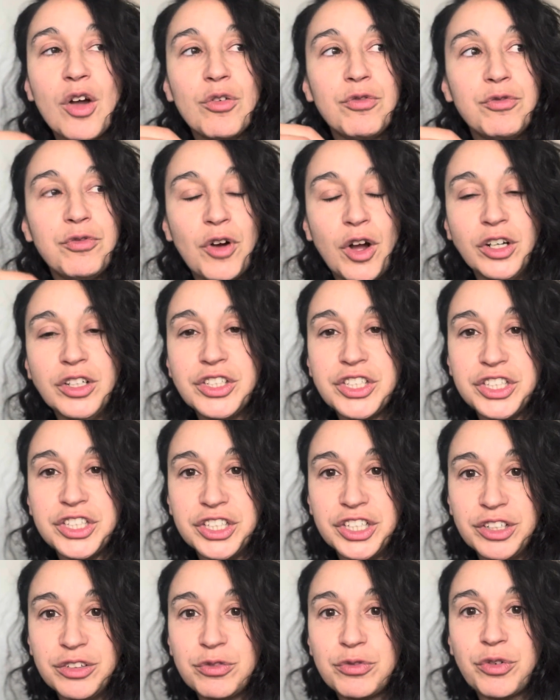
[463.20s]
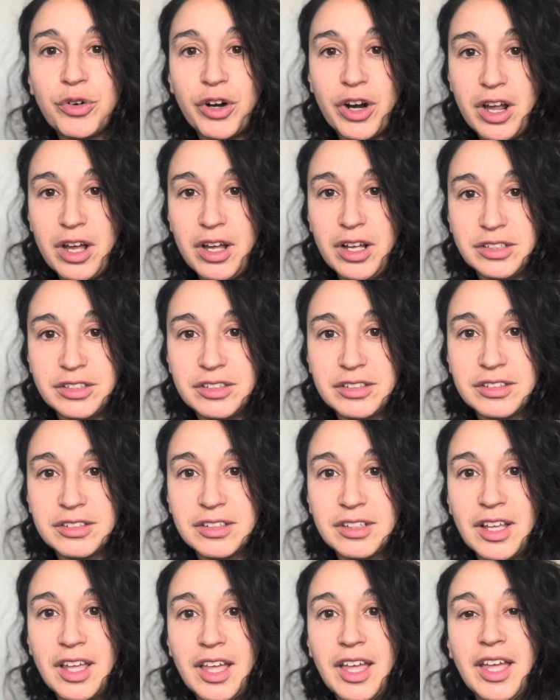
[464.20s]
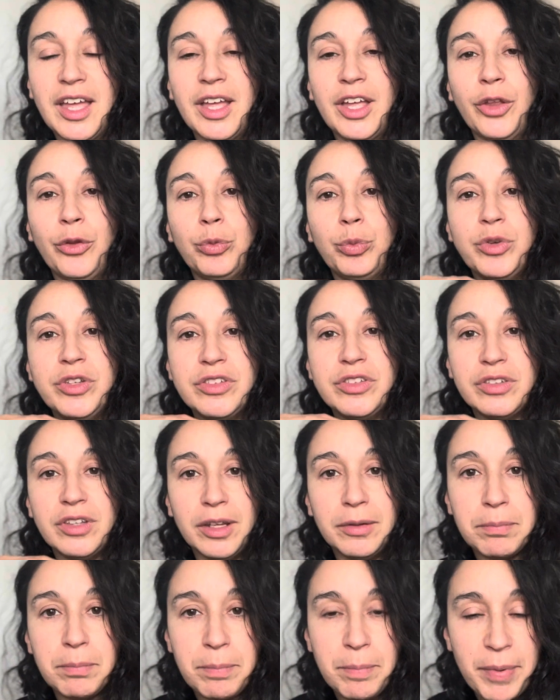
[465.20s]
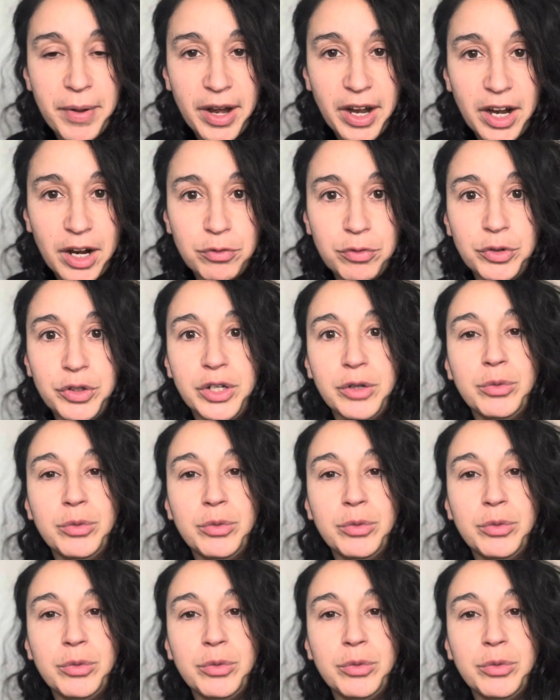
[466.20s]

function for us. If we stand barefoot,